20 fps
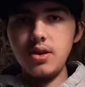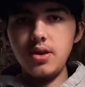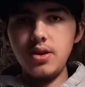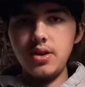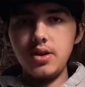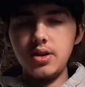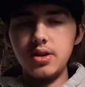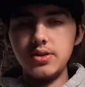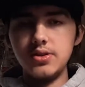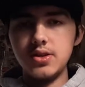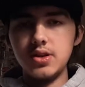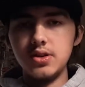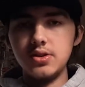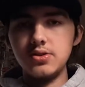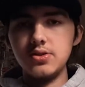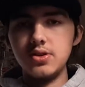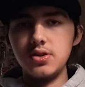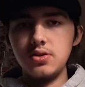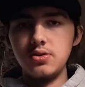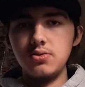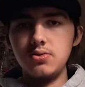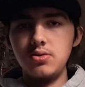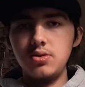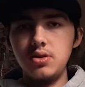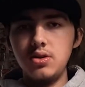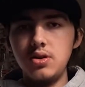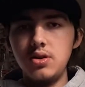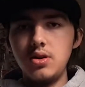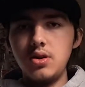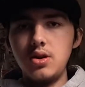it's also
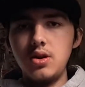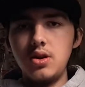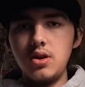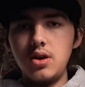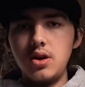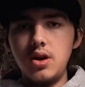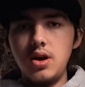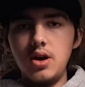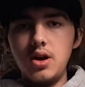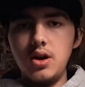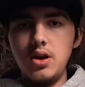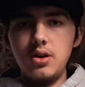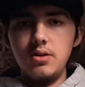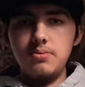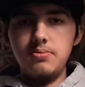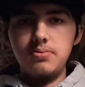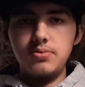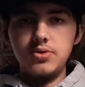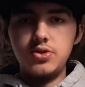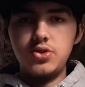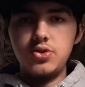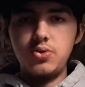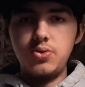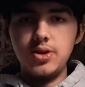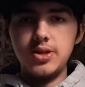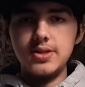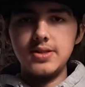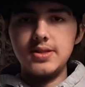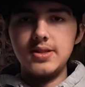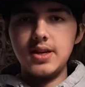
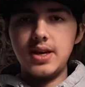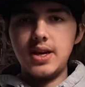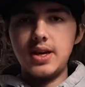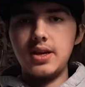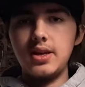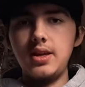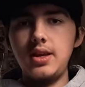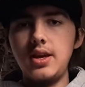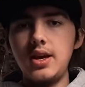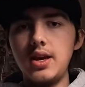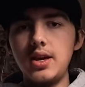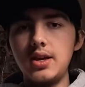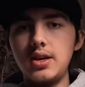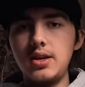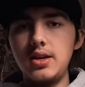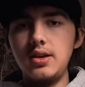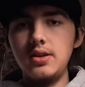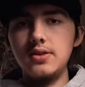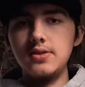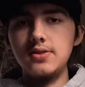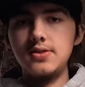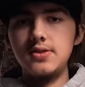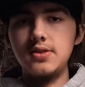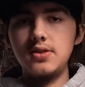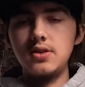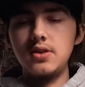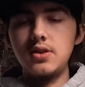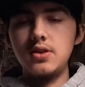Twins at Yankees.